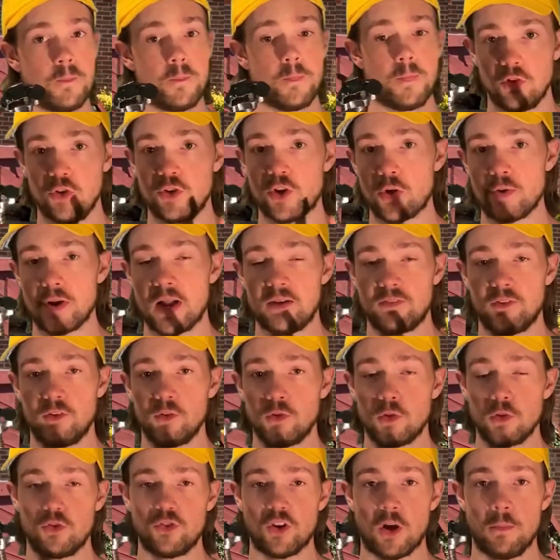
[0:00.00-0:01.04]
You don't have to do
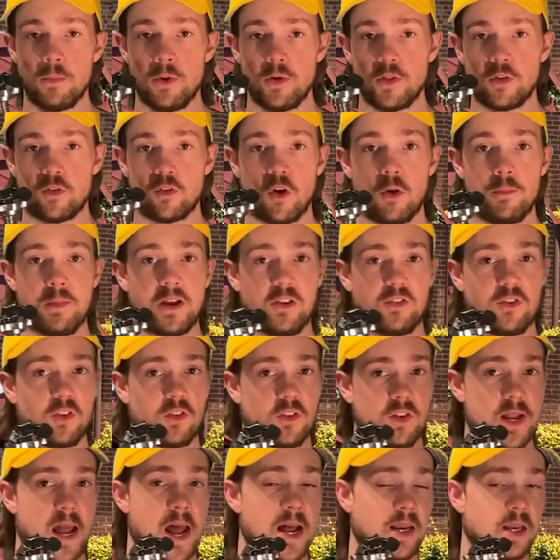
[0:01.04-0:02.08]
the jump at the top, that's just
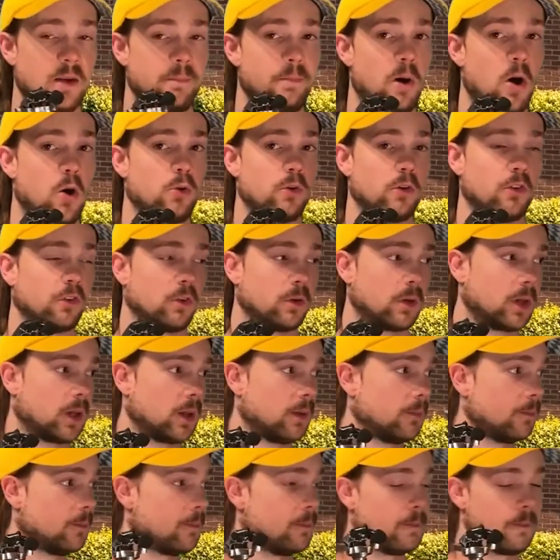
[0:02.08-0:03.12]
an added bonus, okay?
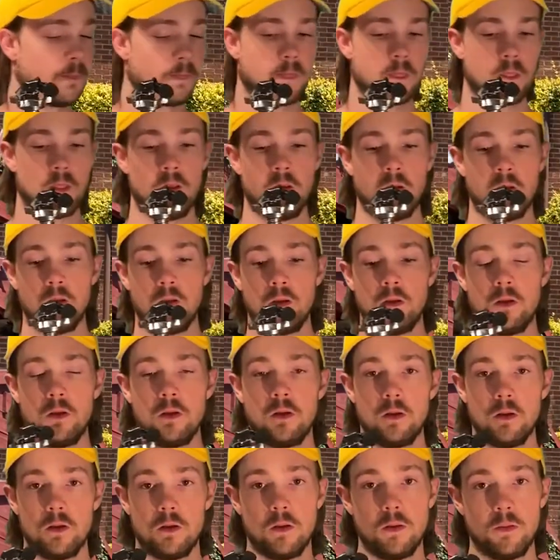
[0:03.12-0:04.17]

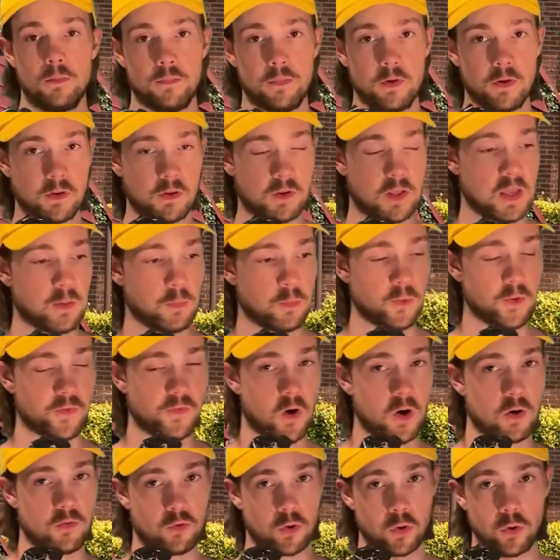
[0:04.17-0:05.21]
But keeping with
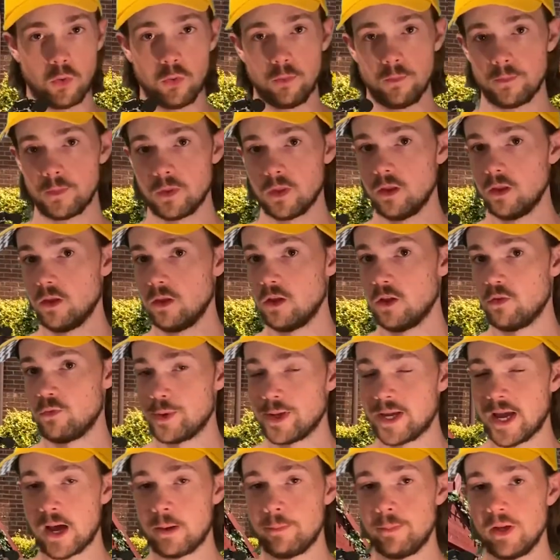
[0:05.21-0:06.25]
our rule, if we
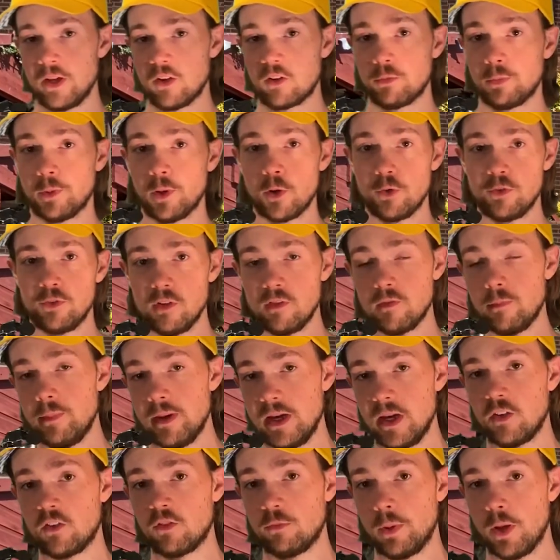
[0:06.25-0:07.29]
can be explosive,
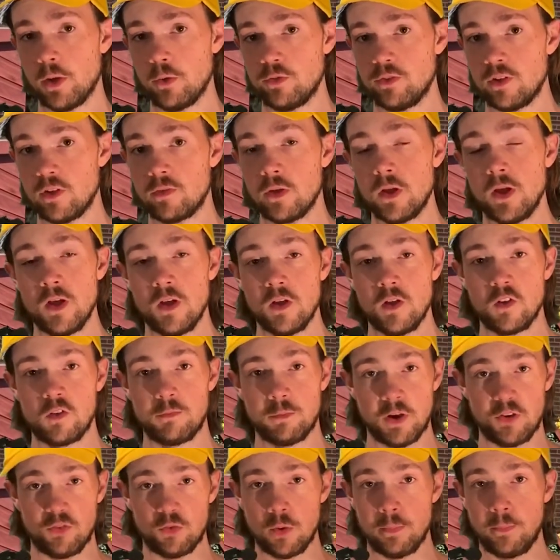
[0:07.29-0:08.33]

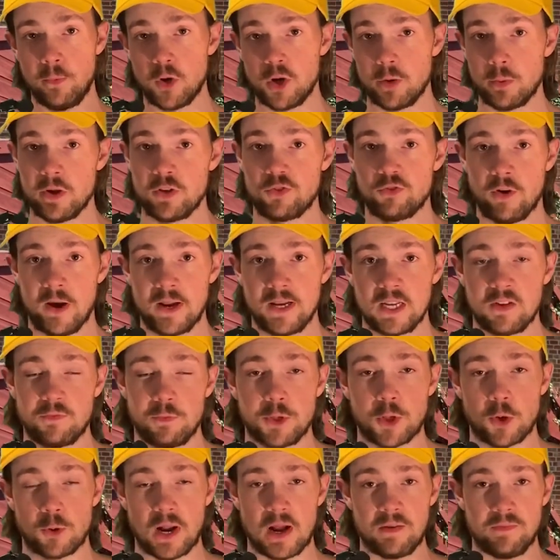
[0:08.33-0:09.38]
especially with bodyweight training if we
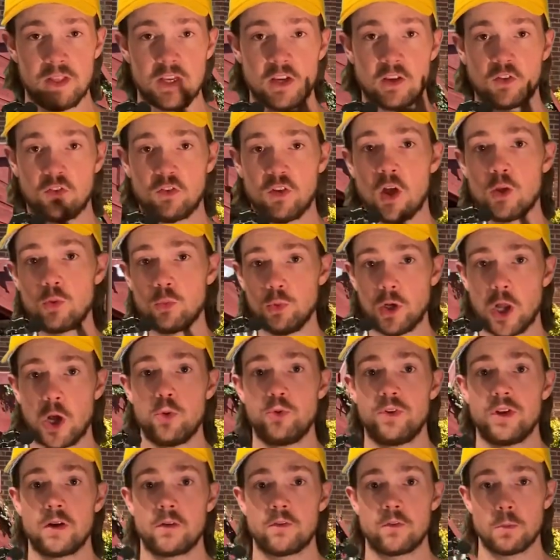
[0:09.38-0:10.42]
don't have the external
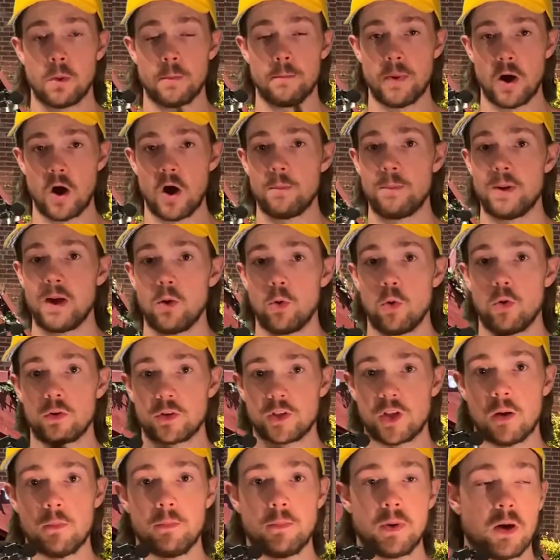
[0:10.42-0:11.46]
loading from a barbell or a
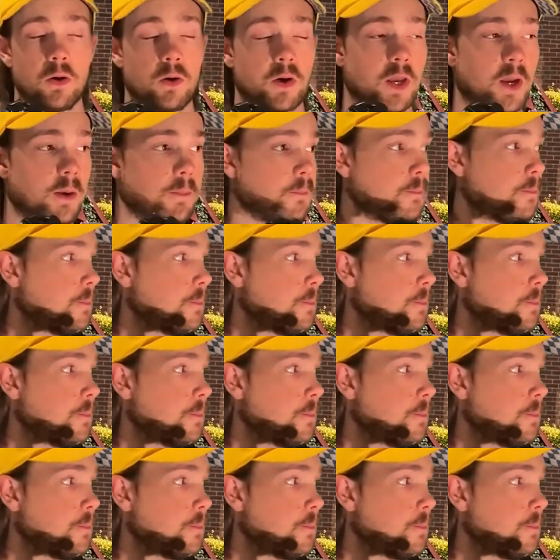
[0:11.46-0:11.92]
dumbbell, okay?